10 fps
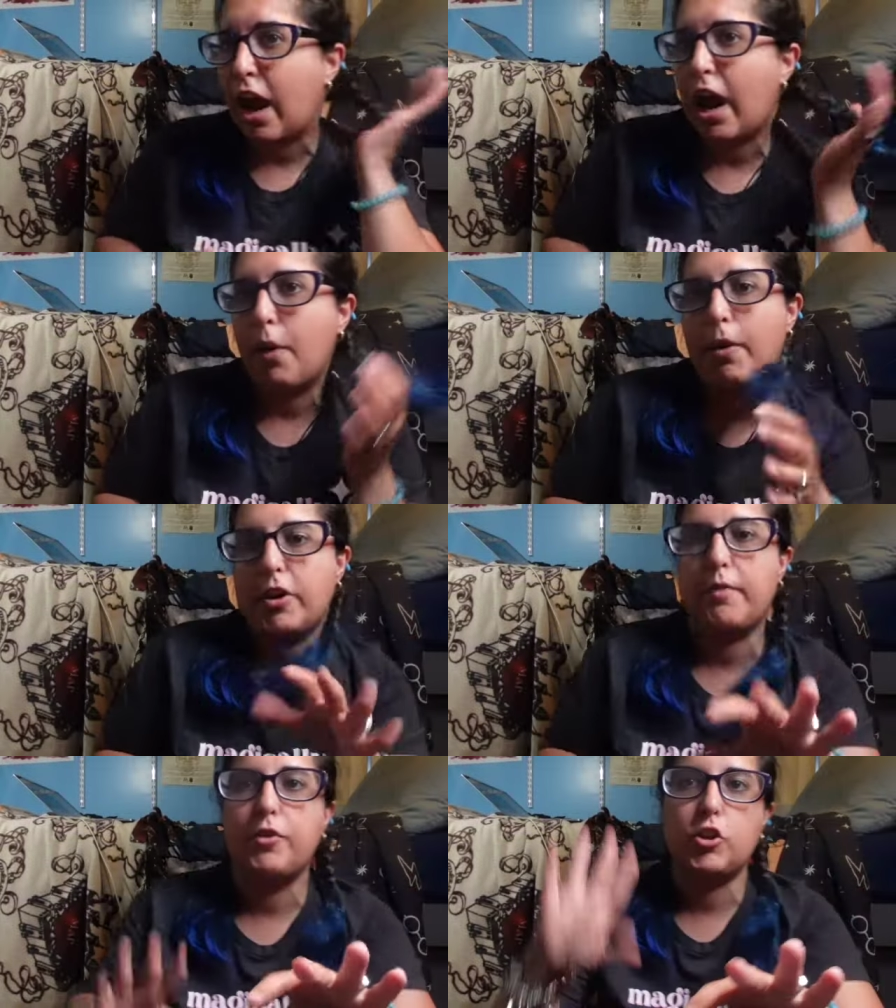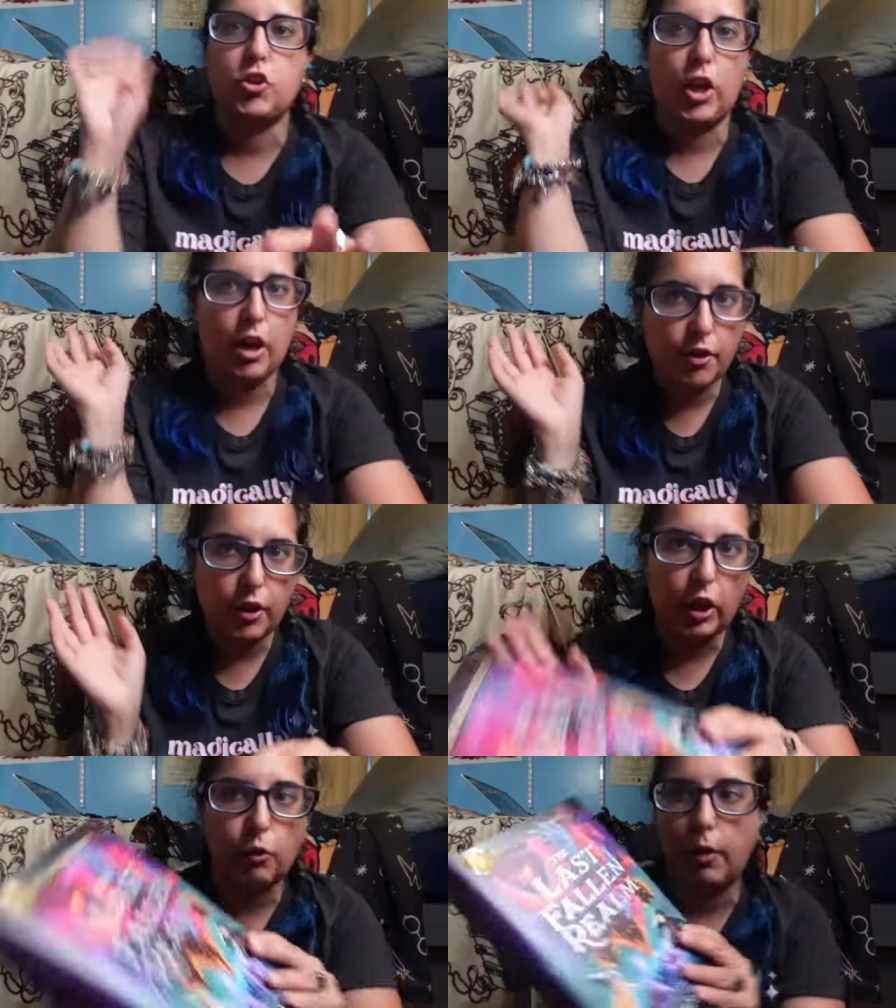I wound up finishing
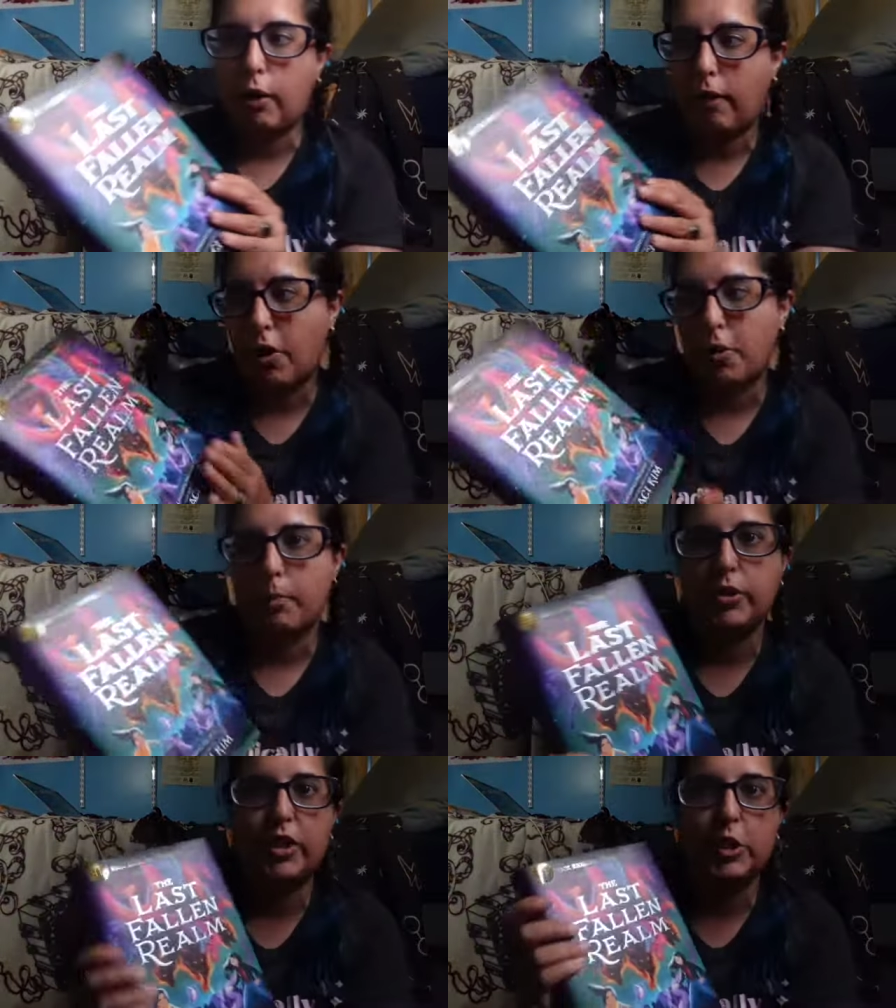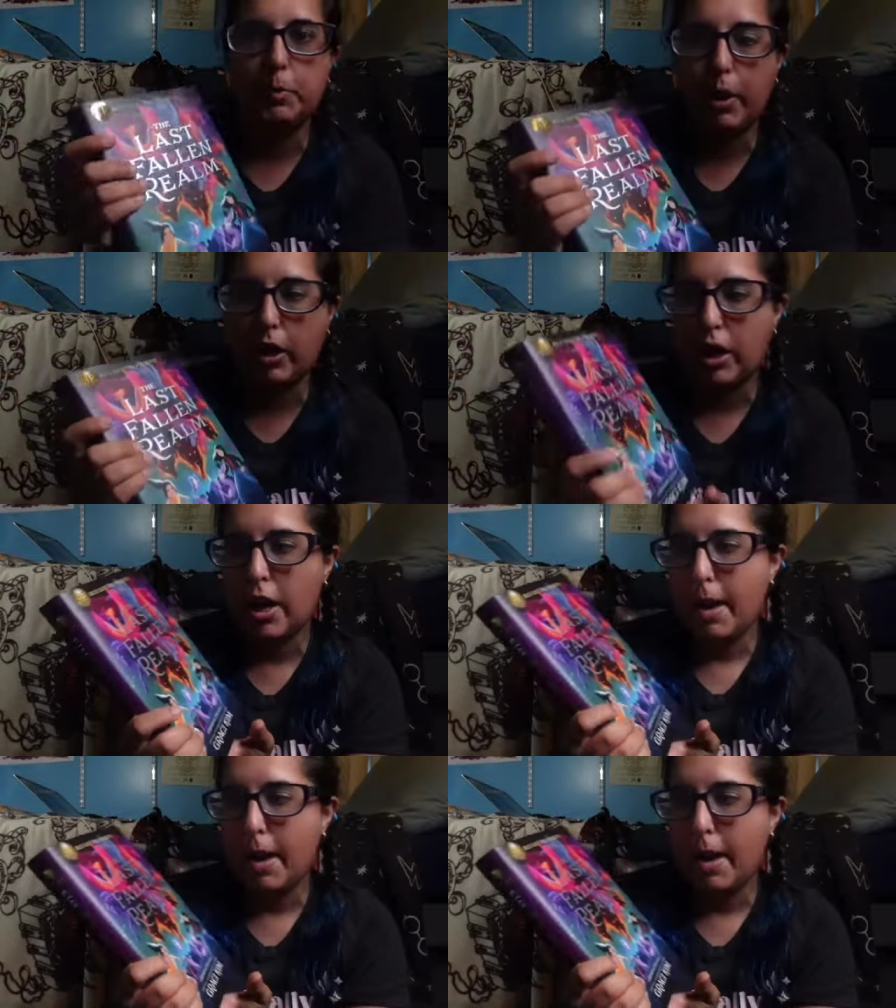another Rick Riordan Presents book,